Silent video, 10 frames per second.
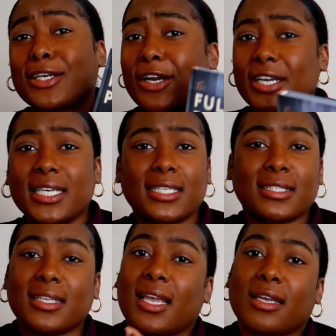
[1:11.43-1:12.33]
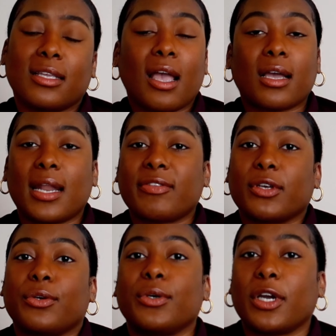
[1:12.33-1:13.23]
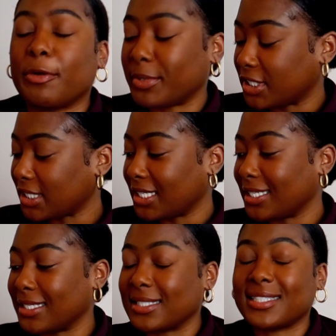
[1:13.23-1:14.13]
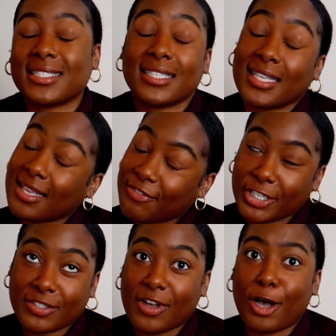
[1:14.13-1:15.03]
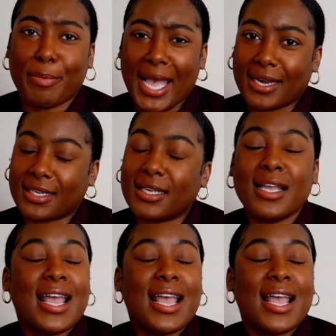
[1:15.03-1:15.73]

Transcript: Curry is, like, y'all gonna have to go Google her, but she is, first of all, a baddie,